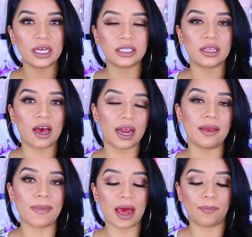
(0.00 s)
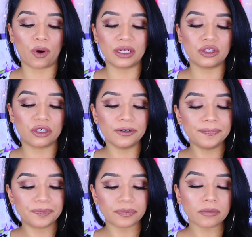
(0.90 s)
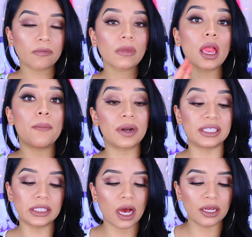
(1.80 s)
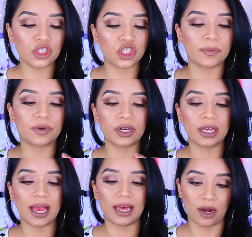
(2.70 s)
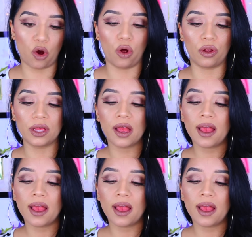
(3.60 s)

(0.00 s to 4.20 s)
It's not a matte bronzer, but it's not shimmery at all.